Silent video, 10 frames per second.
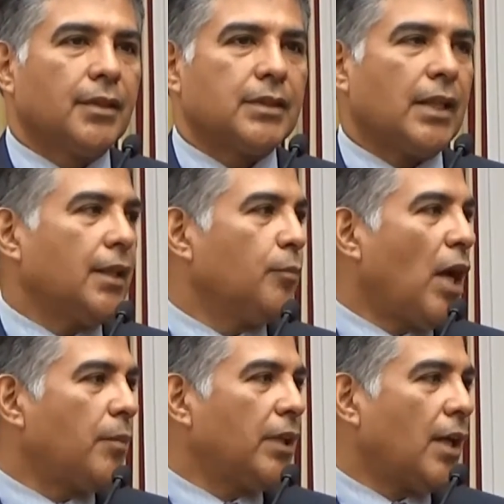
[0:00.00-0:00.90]
I think
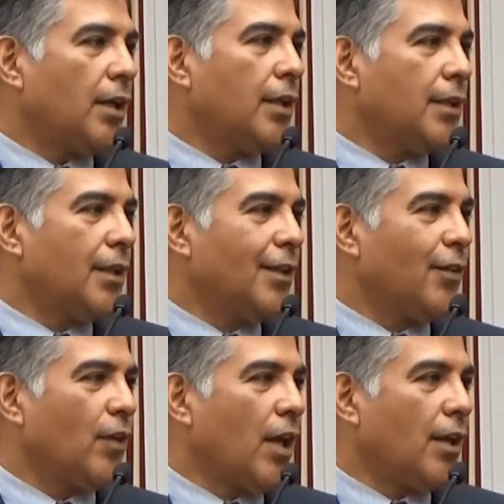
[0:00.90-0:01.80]
Bobby and I are going to
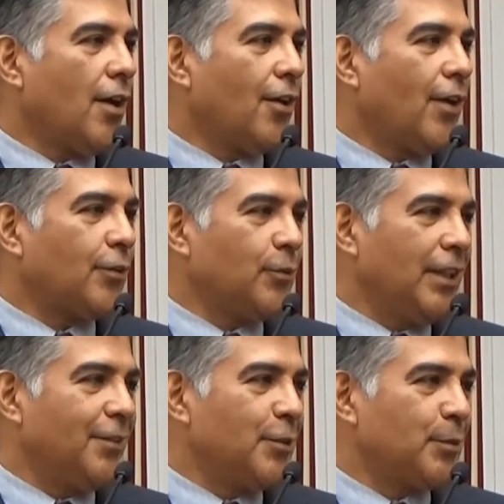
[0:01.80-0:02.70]
live a lot longer after we
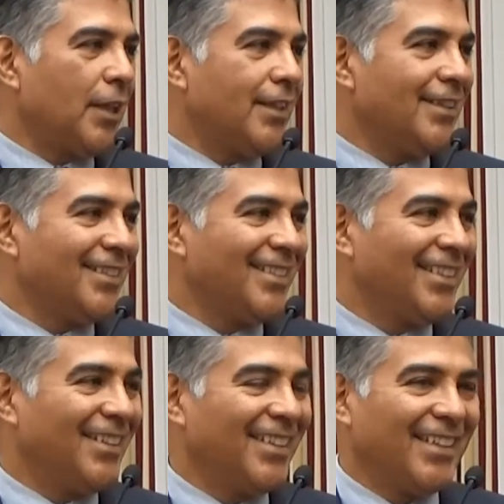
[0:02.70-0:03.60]
leave this place.
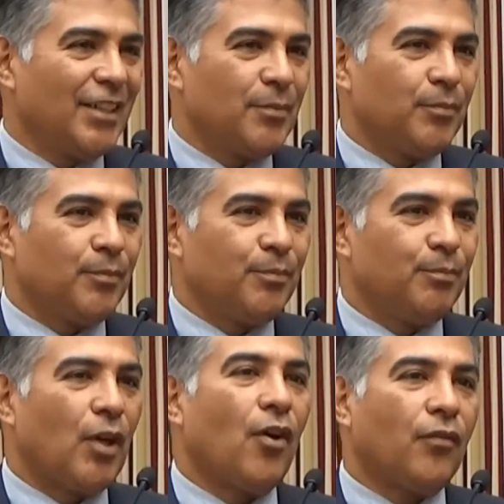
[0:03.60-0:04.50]

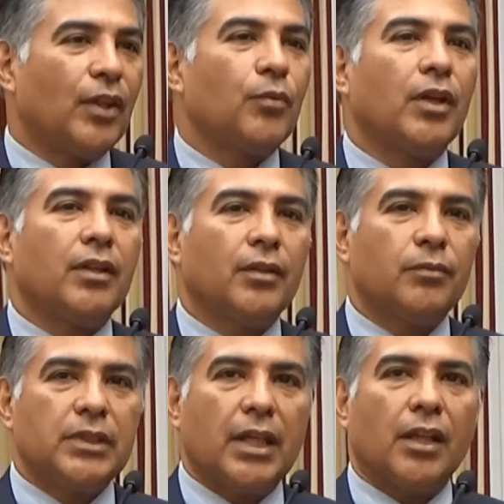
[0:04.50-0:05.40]
But hopefully
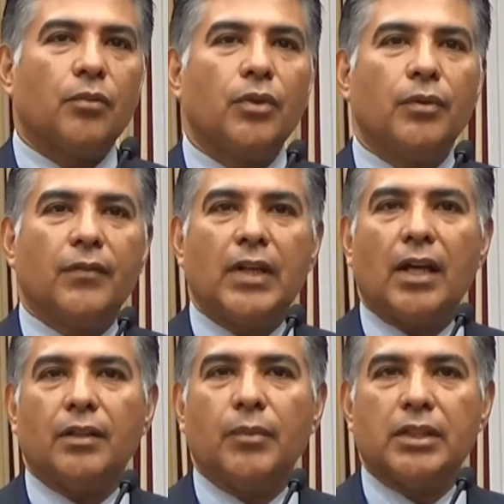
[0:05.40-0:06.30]
together we'll have
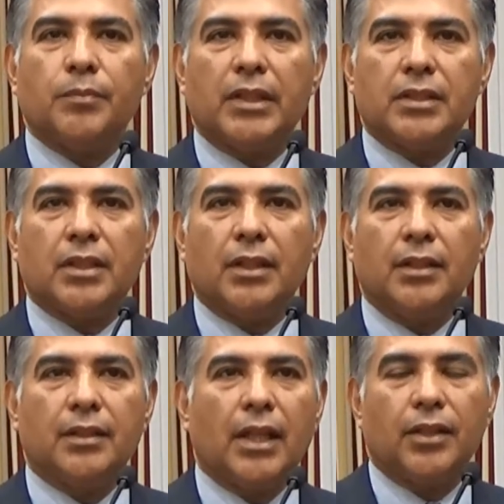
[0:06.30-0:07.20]
gotten much, much done.
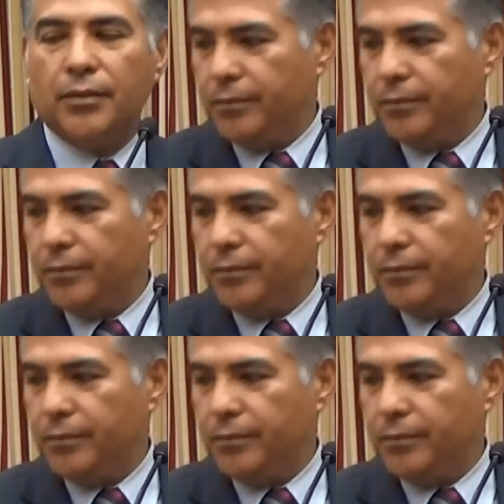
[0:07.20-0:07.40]
Thank you.